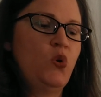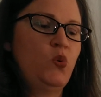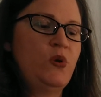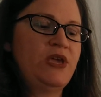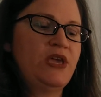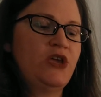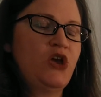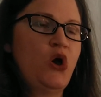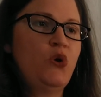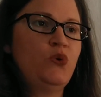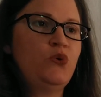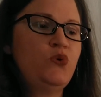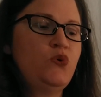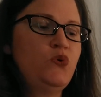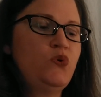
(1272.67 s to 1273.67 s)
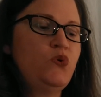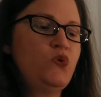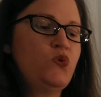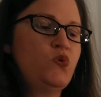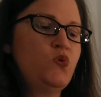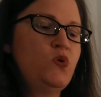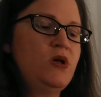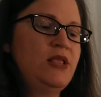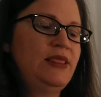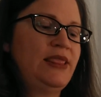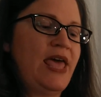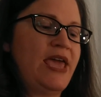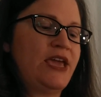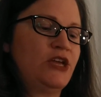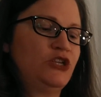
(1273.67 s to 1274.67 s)
We can go ooh
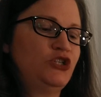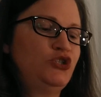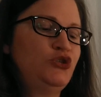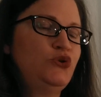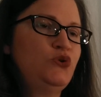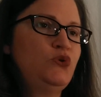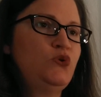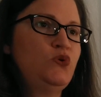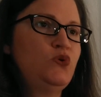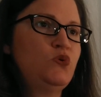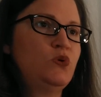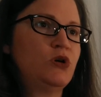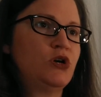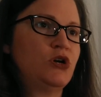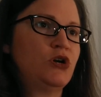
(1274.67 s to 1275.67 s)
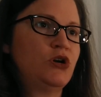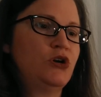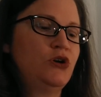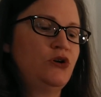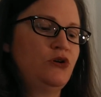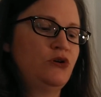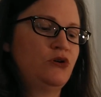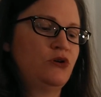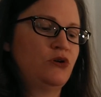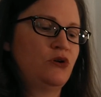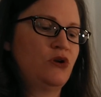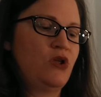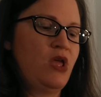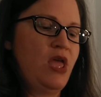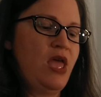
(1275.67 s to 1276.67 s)
like tour,
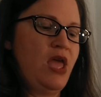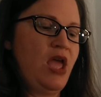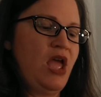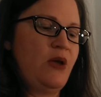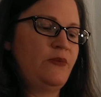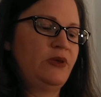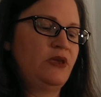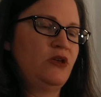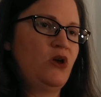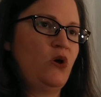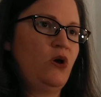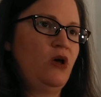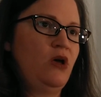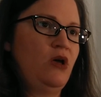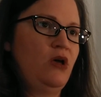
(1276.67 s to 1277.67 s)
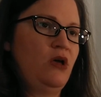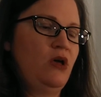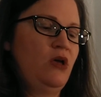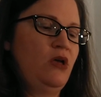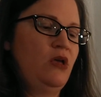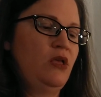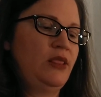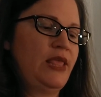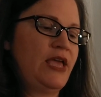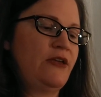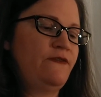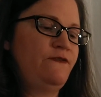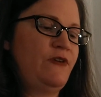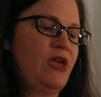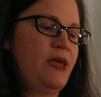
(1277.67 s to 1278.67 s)
and we can go like
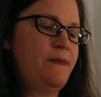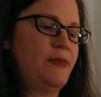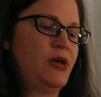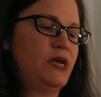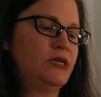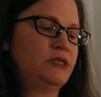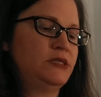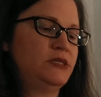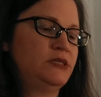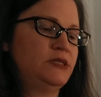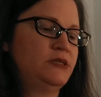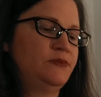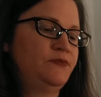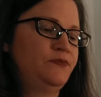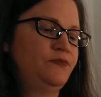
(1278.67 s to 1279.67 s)
famous.